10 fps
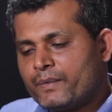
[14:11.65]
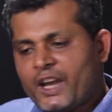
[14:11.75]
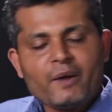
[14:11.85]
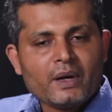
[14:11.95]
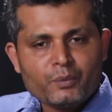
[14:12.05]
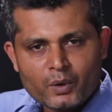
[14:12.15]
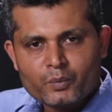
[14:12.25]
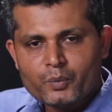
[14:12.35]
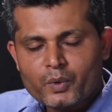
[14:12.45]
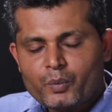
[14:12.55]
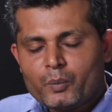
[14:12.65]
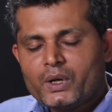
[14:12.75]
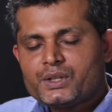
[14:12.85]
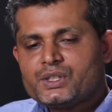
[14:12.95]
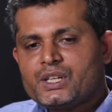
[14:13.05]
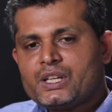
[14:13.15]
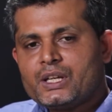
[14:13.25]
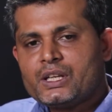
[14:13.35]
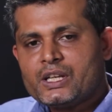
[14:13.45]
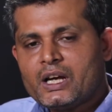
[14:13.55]
tribal population in
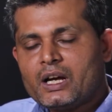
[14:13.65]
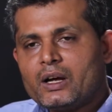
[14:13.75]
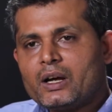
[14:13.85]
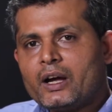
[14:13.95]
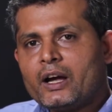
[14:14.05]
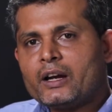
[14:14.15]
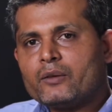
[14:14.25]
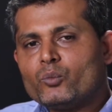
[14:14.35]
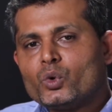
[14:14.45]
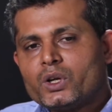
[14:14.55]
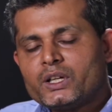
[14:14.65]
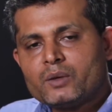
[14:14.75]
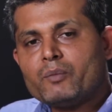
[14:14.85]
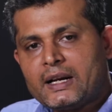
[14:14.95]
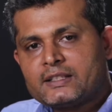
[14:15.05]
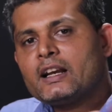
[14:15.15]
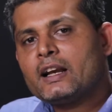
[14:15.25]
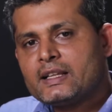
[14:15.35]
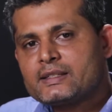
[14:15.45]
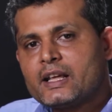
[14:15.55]
India are the
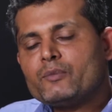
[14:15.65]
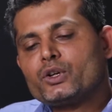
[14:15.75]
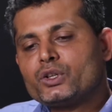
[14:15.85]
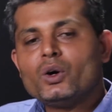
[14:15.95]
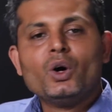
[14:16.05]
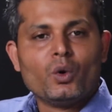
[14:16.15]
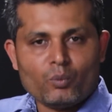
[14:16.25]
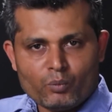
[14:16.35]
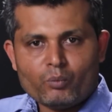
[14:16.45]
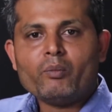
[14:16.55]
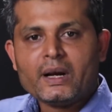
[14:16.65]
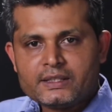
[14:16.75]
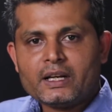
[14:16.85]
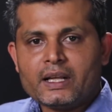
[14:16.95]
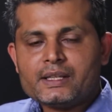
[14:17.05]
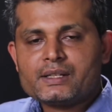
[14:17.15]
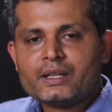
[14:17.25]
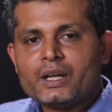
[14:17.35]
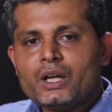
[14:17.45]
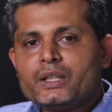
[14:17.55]
marginalized among the marginalized.
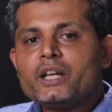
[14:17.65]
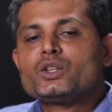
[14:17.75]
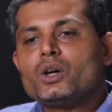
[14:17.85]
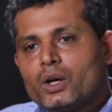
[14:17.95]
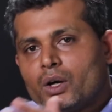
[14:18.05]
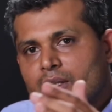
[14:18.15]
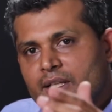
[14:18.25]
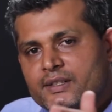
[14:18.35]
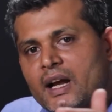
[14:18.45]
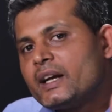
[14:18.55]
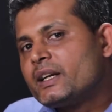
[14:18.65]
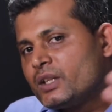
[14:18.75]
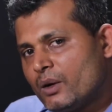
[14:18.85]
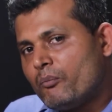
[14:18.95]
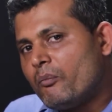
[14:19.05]
They stand in the